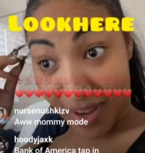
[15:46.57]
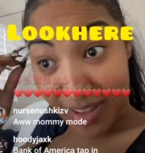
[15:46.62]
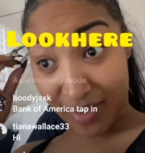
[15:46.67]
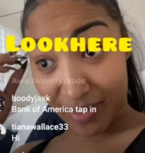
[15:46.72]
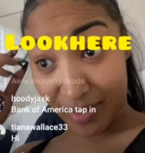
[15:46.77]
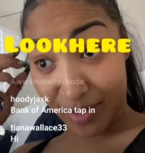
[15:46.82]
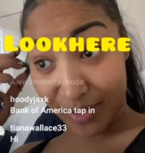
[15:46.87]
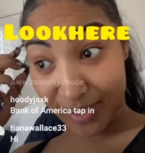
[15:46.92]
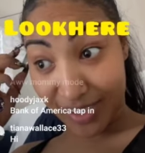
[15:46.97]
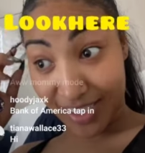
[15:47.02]
not
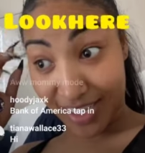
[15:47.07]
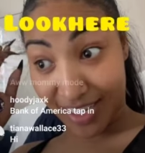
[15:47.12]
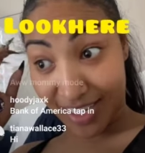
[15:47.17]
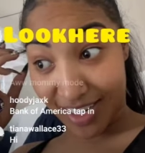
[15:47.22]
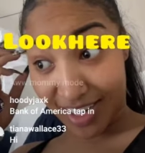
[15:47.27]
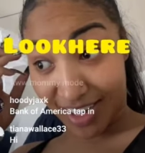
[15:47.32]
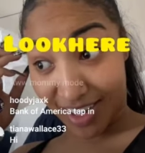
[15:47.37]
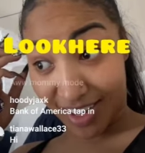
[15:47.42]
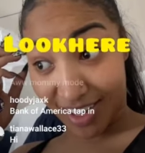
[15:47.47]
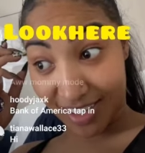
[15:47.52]
even going to
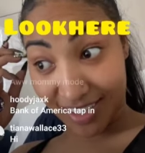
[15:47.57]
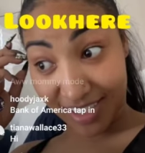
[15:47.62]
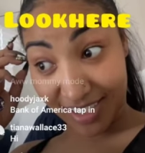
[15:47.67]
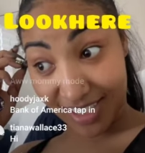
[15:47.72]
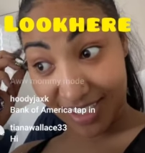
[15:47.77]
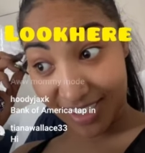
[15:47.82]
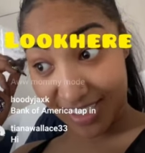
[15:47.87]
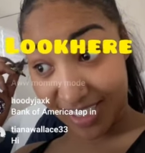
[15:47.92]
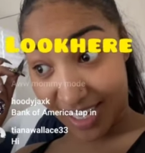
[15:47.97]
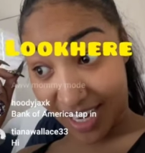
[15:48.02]
tell y'all all the
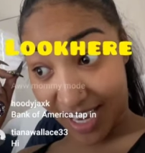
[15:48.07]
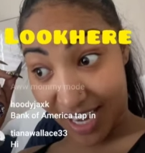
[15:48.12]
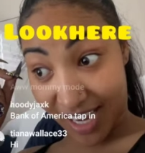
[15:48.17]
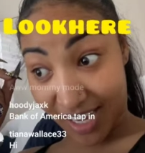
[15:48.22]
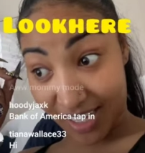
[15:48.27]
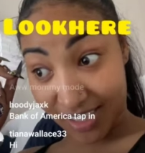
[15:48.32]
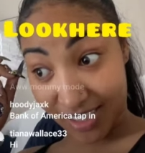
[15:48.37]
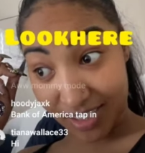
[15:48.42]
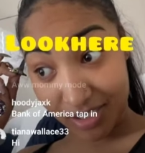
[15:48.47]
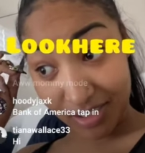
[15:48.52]
things that
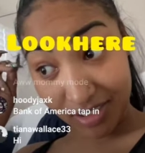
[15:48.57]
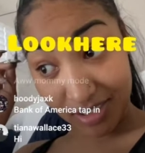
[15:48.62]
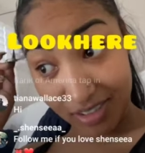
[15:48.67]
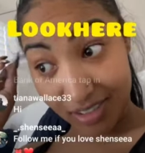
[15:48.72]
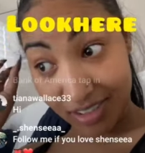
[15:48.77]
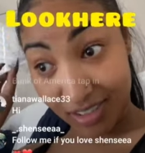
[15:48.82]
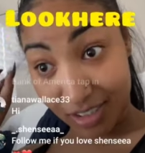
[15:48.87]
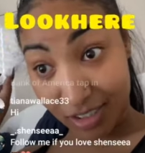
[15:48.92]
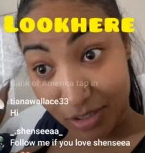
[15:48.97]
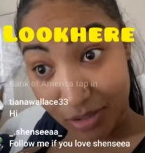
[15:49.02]
I had to
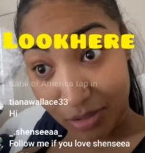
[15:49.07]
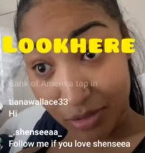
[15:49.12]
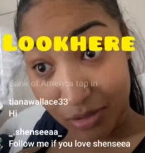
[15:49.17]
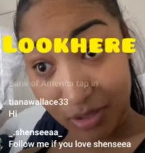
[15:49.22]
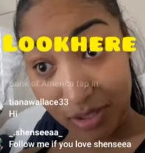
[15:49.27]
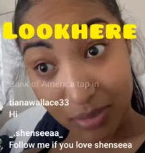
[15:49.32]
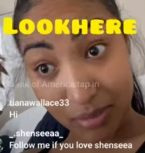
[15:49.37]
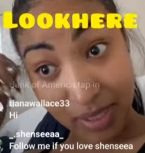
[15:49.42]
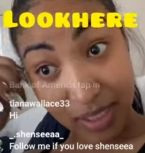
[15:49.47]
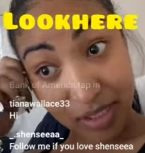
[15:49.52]

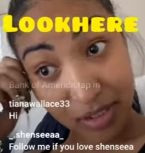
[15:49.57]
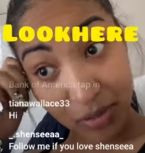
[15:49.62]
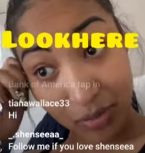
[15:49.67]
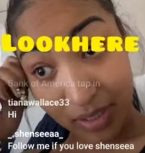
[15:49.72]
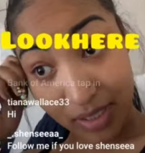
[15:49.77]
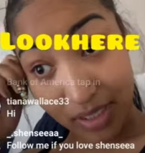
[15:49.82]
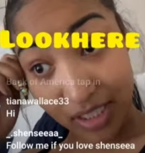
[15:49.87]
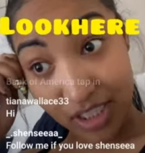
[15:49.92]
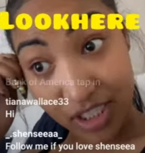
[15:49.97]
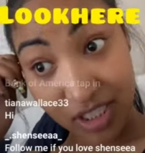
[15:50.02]
do to make
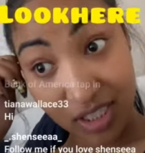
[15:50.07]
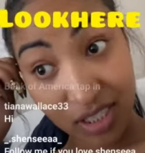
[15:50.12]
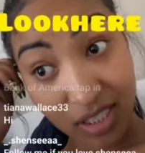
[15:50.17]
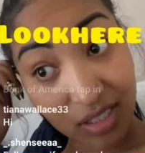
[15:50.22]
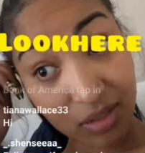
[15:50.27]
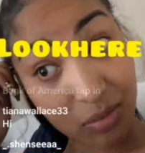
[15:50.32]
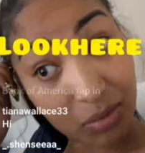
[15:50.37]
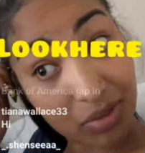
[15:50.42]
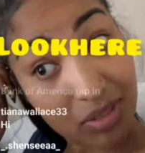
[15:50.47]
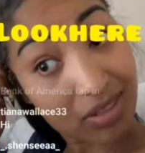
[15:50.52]
sure this
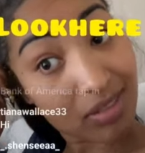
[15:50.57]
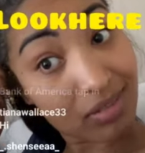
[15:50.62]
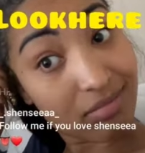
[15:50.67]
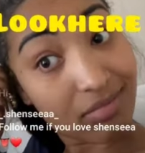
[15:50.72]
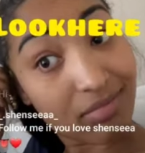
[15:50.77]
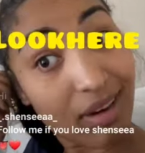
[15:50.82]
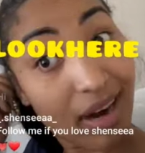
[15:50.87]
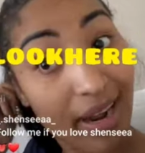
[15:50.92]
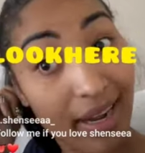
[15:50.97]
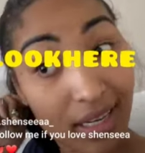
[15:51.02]
shit was
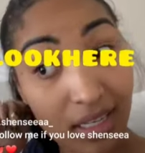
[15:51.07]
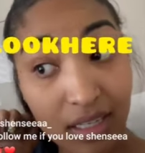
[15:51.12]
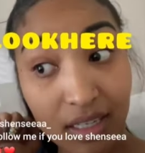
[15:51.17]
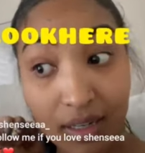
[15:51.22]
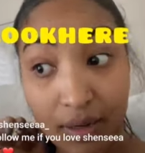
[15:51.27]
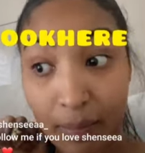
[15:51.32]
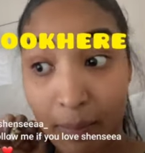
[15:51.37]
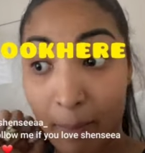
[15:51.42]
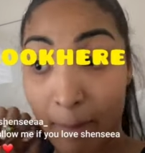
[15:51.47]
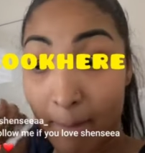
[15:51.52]
right.
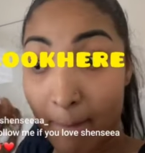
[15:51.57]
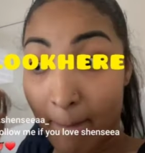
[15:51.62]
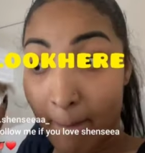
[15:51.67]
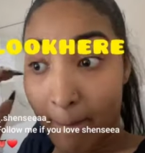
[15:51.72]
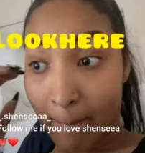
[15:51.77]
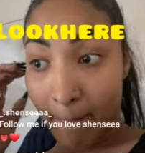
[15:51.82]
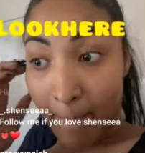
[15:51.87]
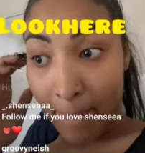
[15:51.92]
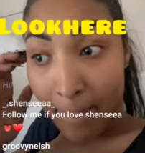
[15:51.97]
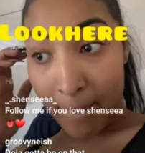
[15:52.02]

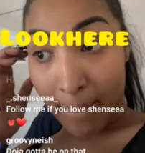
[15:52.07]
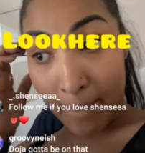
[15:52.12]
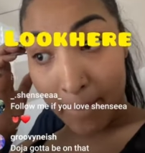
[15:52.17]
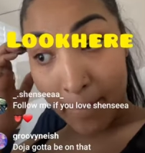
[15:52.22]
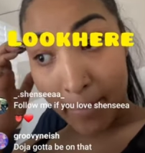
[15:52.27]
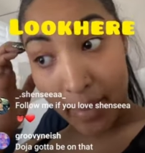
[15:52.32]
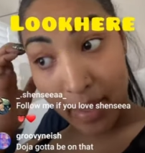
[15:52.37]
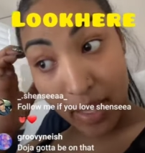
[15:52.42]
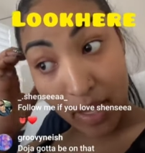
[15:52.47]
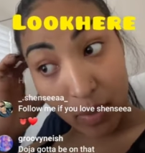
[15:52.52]

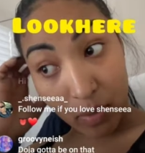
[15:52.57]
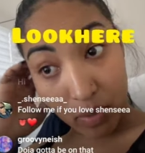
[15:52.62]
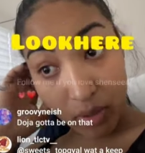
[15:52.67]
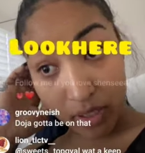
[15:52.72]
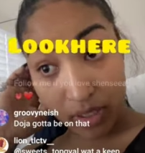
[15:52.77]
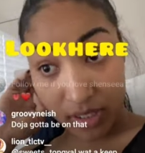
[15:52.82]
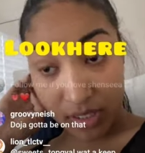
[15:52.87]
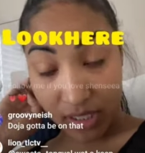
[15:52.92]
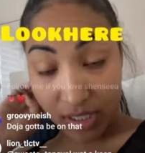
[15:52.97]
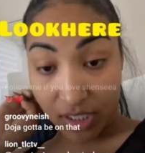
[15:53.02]
It
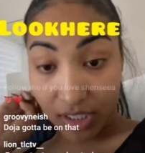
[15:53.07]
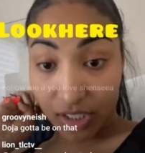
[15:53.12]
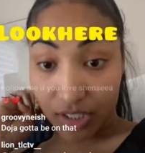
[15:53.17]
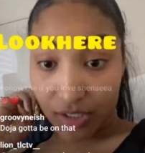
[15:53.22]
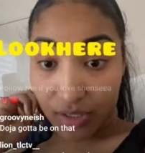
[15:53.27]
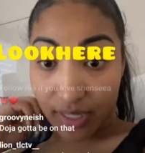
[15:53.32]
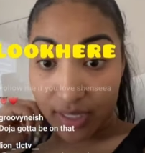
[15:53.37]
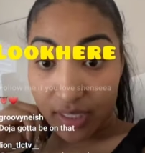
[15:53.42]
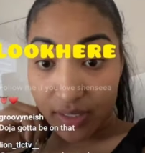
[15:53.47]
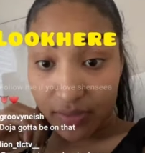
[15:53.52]
was
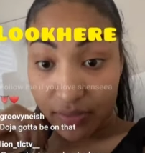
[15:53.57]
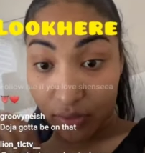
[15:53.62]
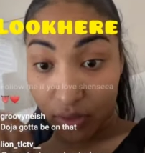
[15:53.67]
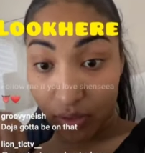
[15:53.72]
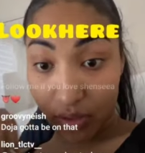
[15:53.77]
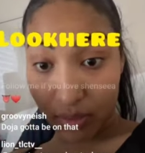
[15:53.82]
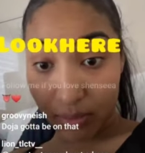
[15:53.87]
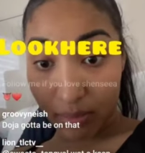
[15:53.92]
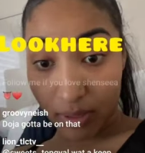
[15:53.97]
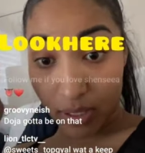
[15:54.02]

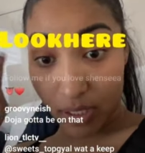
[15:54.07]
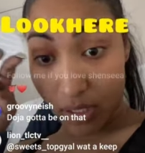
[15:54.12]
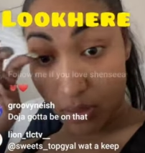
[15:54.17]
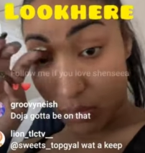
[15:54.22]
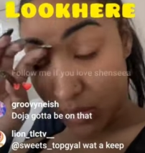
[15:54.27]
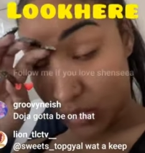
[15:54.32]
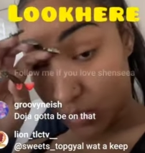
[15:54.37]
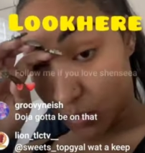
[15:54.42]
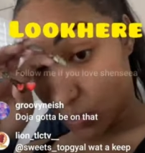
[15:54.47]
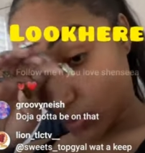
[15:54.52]
stressful, but
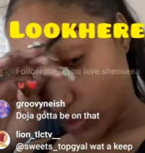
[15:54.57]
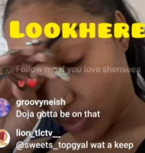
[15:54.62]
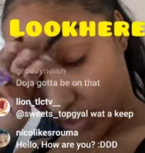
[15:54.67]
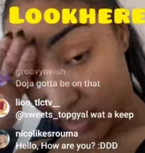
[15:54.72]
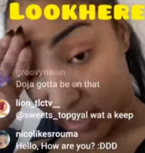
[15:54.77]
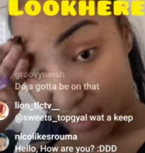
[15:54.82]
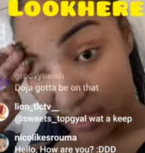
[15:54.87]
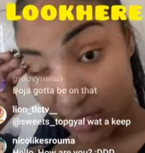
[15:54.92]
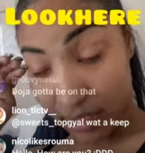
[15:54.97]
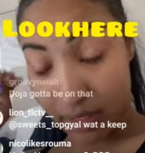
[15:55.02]
it was
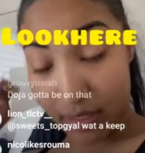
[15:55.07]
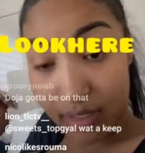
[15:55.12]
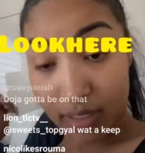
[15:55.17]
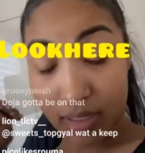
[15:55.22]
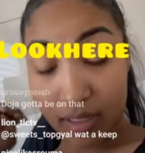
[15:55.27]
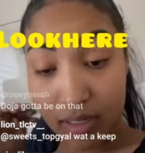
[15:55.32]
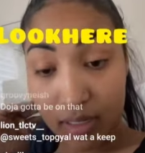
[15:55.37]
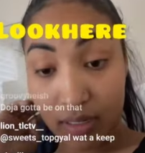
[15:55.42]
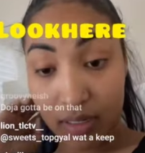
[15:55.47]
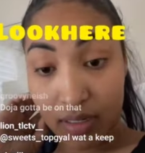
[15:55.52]
worth it.
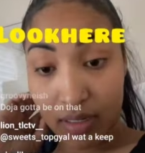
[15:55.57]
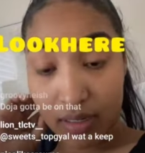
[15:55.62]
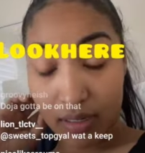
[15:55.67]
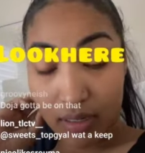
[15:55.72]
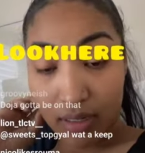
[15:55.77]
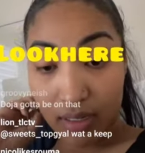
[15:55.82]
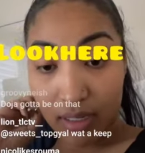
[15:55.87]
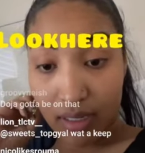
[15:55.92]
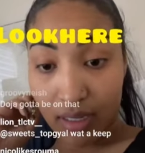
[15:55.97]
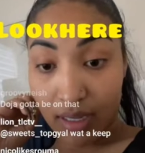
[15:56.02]

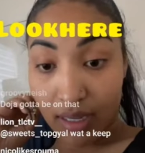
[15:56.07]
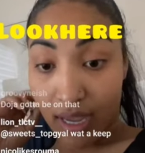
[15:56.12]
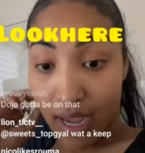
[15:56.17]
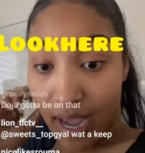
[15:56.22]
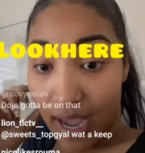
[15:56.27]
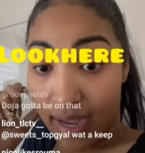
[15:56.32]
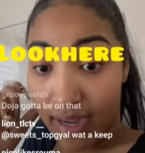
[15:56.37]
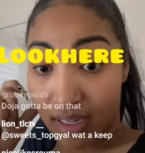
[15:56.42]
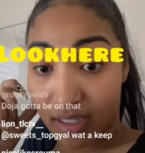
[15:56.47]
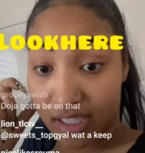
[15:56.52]

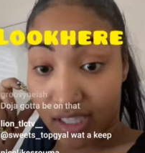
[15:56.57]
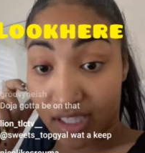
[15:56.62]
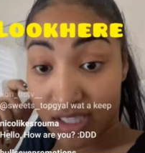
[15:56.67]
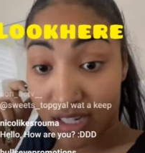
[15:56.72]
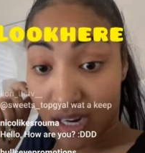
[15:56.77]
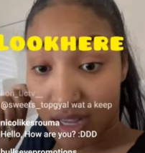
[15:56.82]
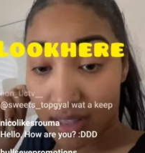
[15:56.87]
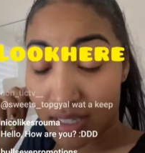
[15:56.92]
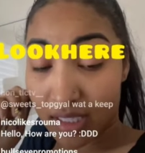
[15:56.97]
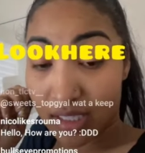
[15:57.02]
I
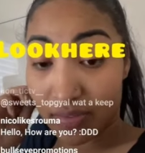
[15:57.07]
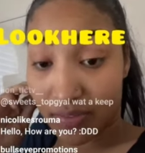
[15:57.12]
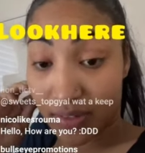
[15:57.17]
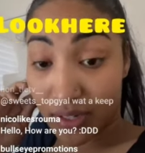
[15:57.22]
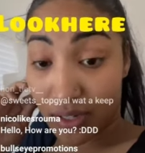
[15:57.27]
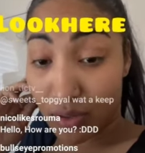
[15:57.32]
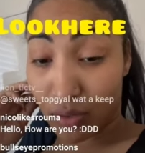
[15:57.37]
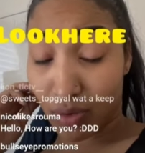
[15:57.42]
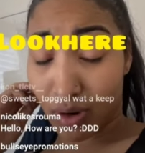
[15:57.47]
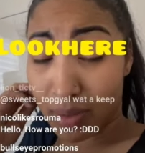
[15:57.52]
shot this
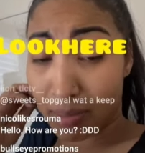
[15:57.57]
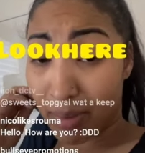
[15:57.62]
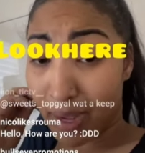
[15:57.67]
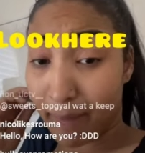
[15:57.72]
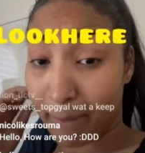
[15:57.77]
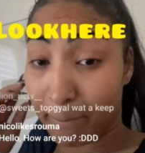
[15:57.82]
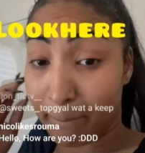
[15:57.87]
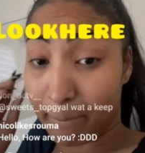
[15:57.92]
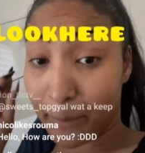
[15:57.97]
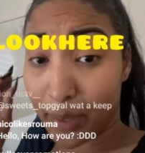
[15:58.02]
video on
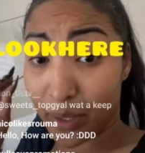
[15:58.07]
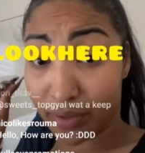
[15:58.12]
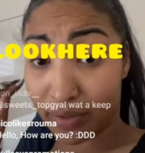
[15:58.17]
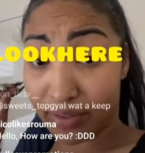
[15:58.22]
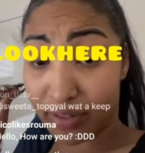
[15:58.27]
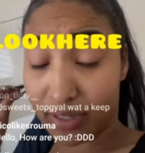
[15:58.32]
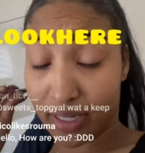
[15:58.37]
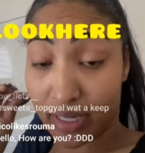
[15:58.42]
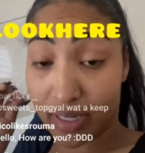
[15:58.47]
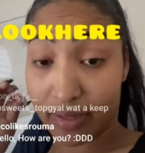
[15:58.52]
my
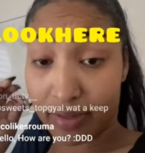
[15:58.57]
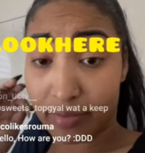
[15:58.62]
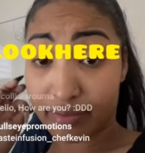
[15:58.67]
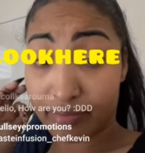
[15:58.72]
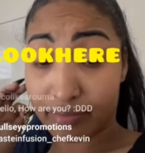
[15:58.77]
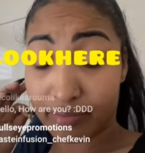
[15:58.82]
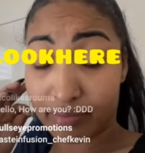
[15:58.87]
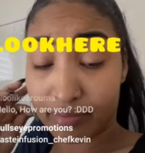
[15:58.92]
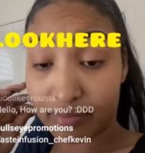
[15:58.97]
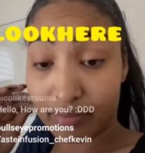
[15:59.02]
birthday.